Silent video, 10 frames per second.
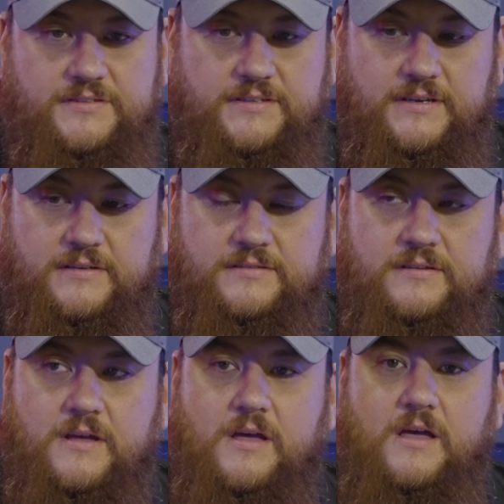a
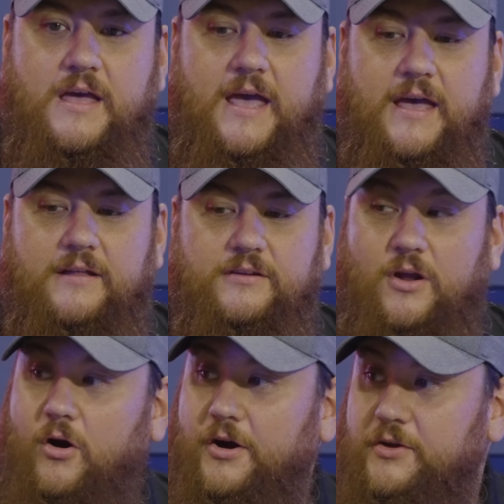6, and you
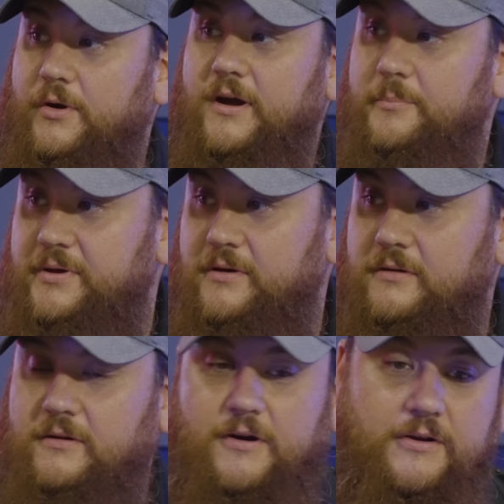know, are you going
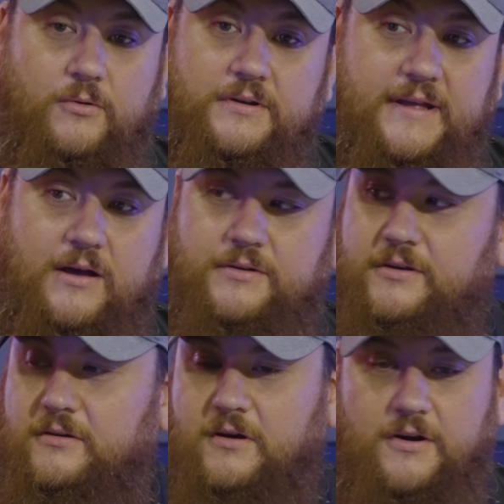uphill? Are you going
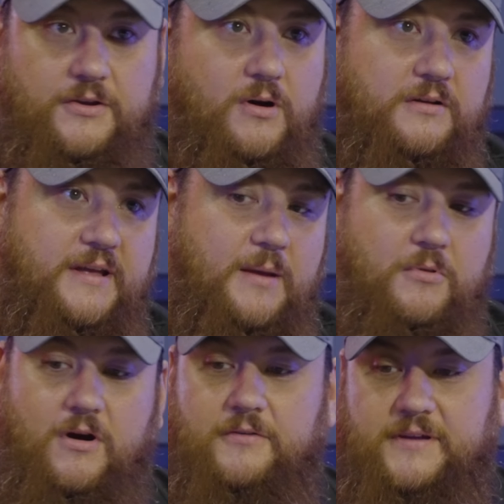downhill? Are you on
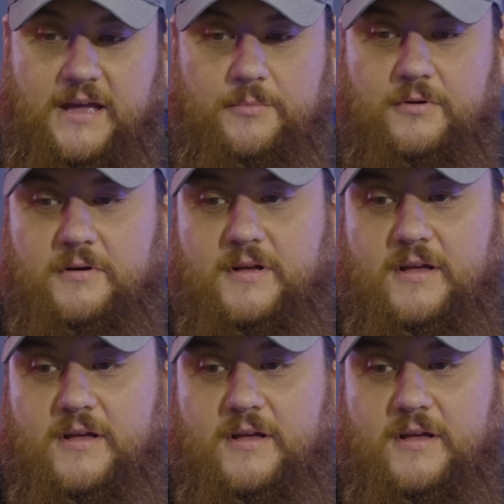camber, off camber?